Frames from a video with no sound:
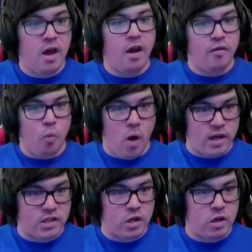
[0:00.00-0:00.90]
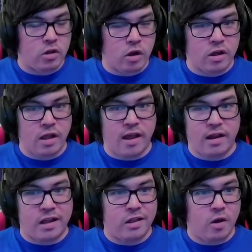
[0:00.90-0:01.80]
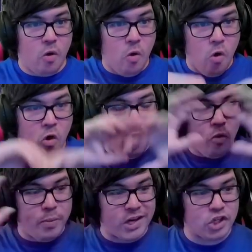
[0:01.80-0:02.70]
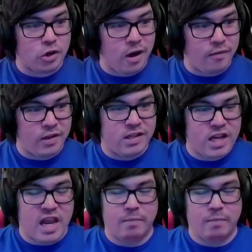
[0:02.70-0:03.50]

of what it's going to look like in the whole picture of the team.